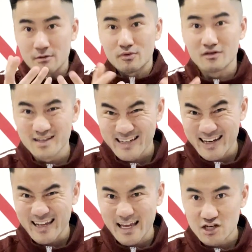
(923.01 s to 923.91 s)
you put in the
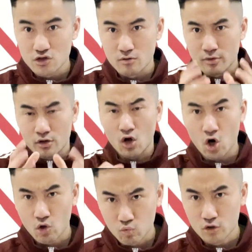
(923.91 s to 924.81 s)
dedication, you put in the
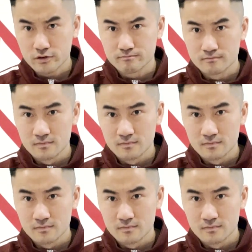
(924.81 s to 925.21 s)
hard work.